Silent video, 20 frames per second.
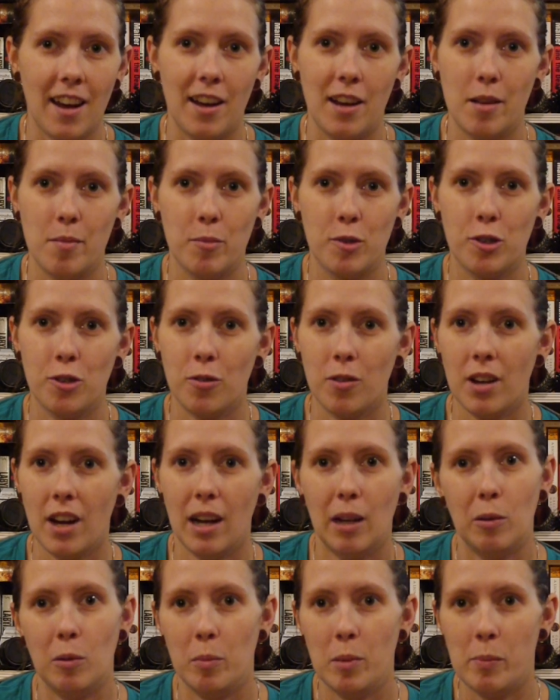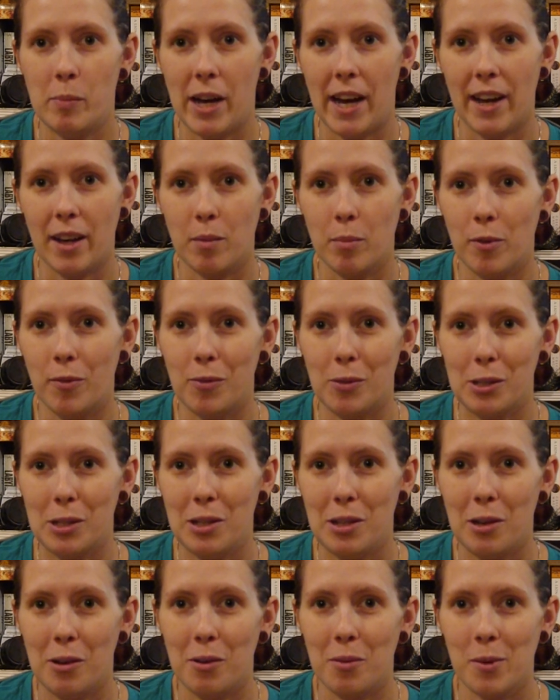I'm sure I will be back before
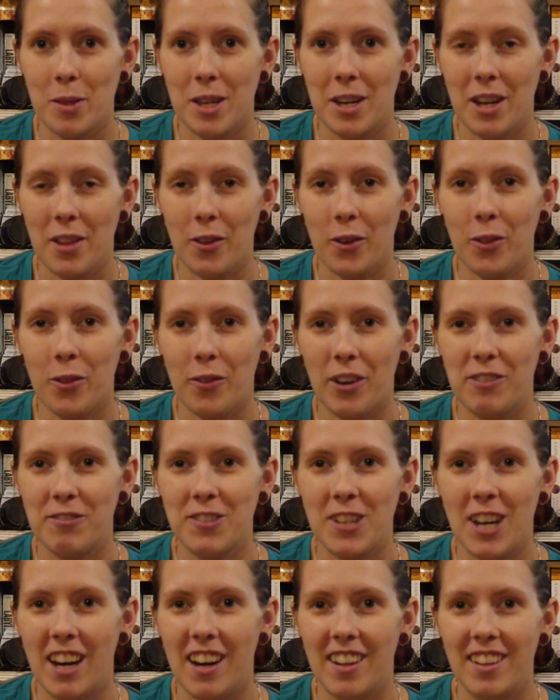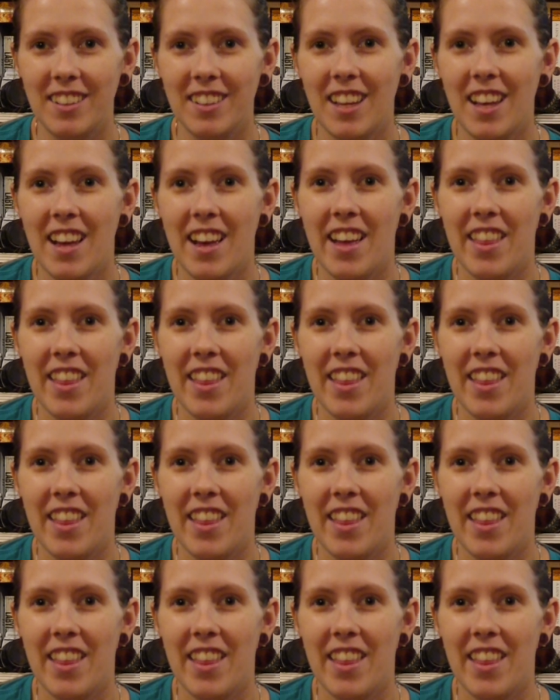you know it with another thrift haul.